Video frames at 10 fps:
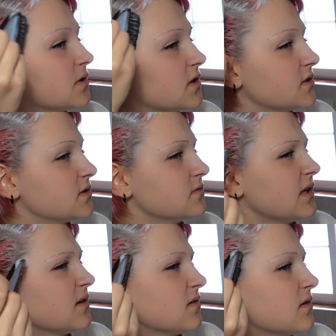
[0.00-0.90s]
because,
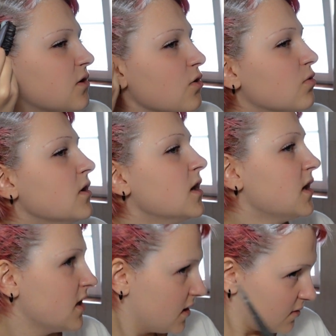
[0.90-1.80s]
no,
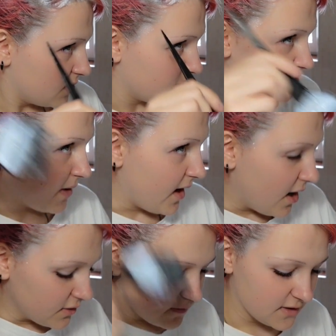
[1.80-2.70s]
because my
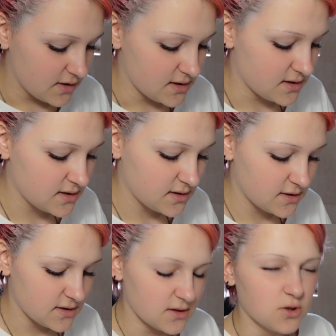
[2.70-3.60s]
outfit
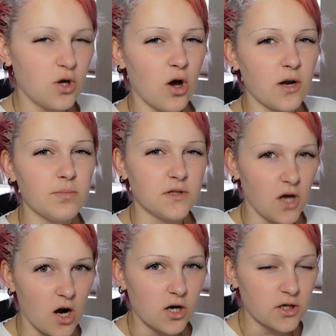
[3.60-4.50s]
is gonna be
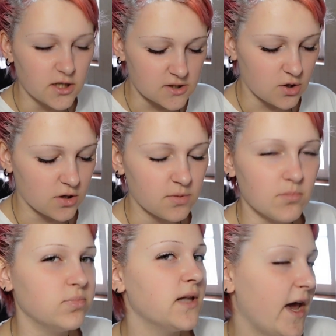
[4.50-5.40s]
dark, it's gonna be
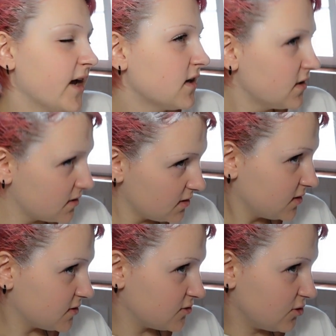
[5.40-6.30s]
black,
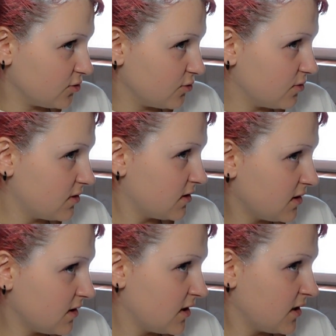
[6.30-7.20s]
so
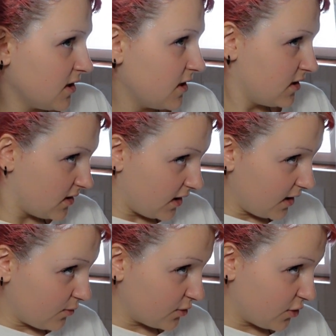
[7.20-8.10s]
I
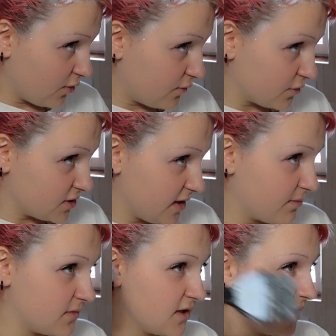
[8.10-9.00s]
won't go for
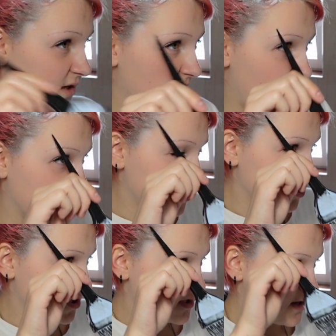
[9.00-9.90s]
something
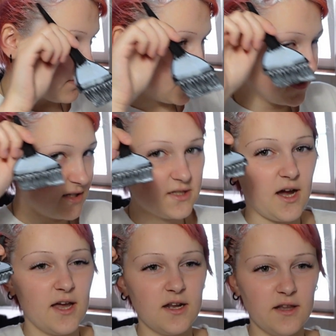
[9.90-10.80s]
edgy, something that's
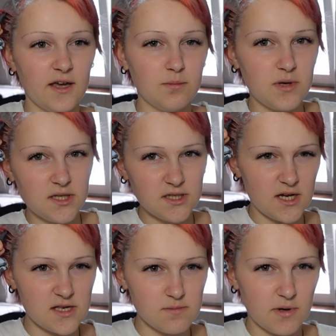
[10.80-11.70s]
kind of like BTS,